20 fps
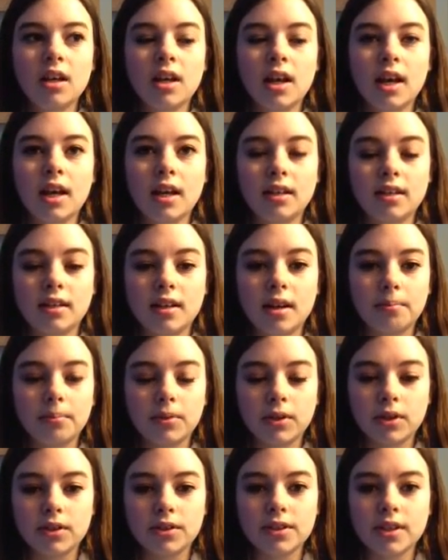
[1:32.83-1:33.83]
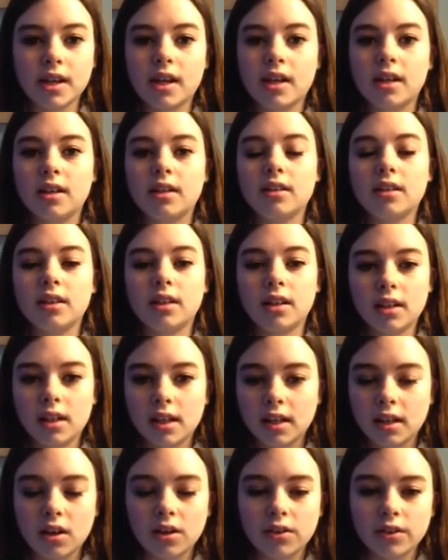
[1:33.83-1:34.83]
and numbers and
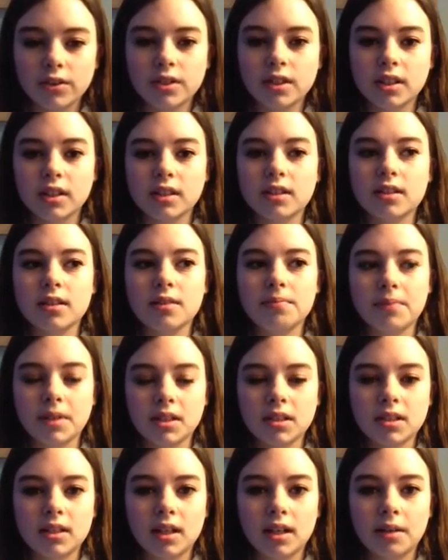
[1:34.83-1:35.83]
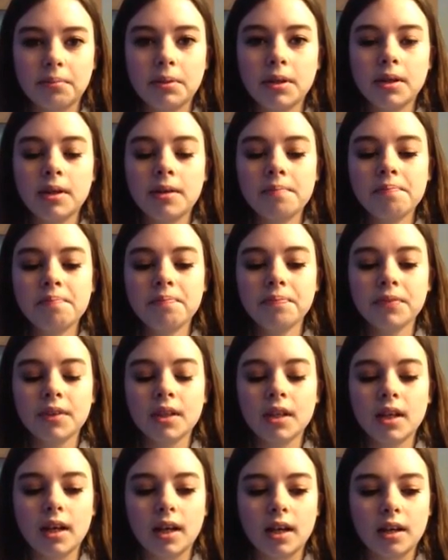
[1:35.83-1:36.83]
like all those things mixed up.
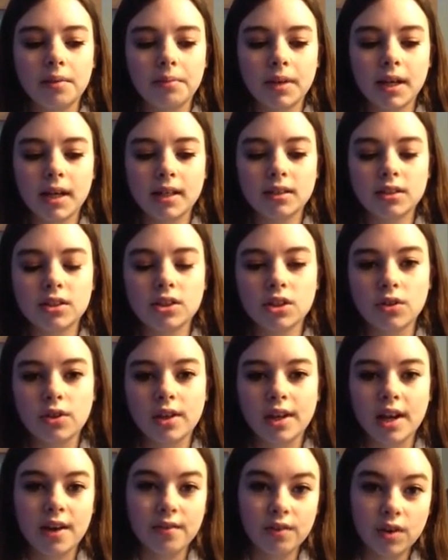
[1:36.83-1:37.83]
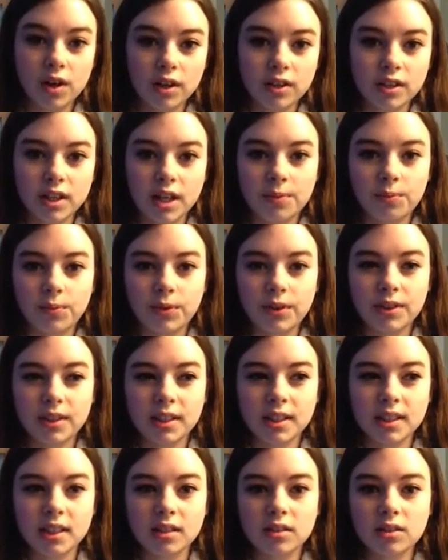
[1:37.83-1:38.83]
And so they have a hard time with
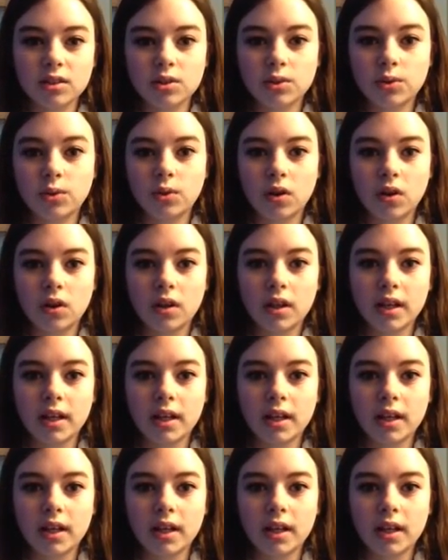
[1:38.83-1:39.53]
things like school